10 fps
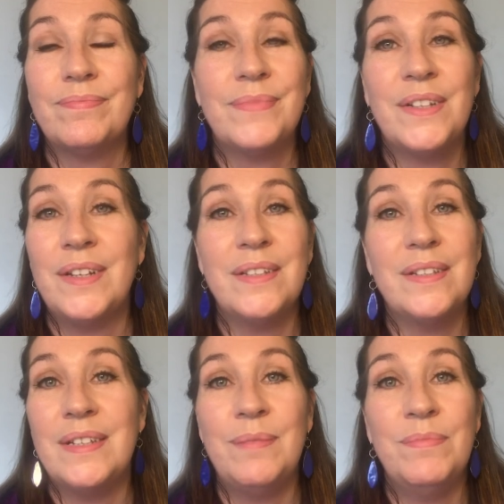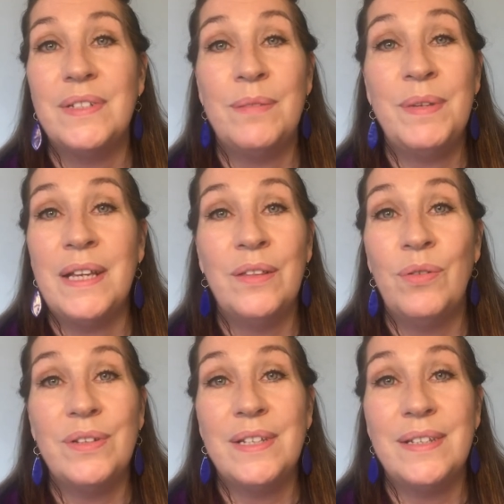There doesn't seem to be a
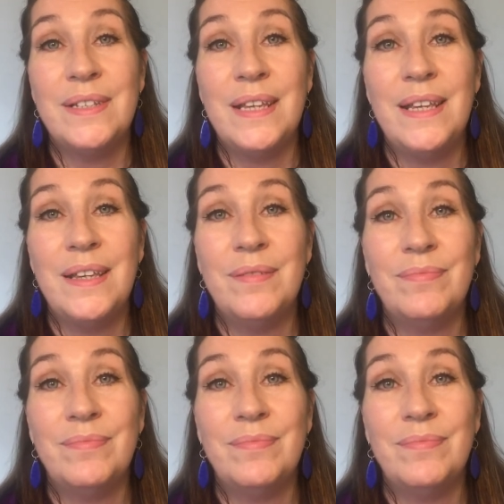lot to say.